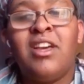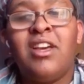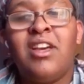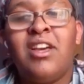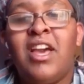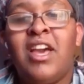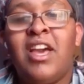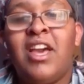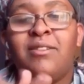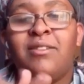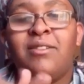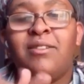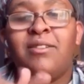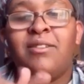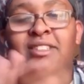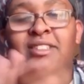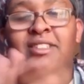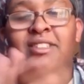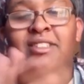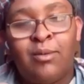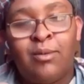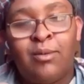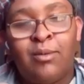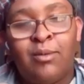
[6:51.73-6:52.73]
Anyways, yeah,
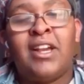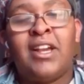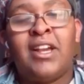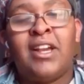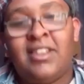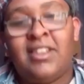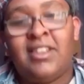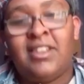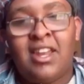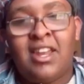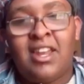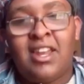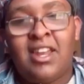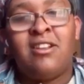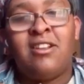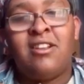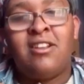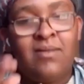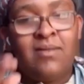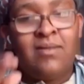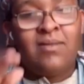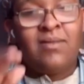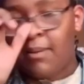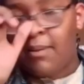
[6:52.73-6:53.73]
we're gonna cut that out of the
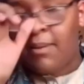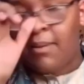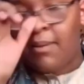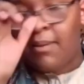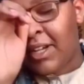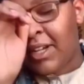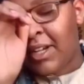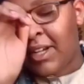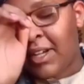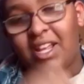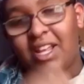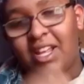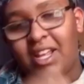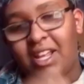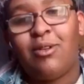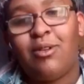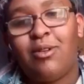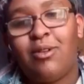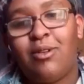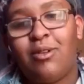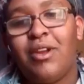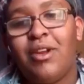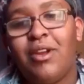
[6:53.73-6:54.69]
video. I'm gonna cut that out, don't worry.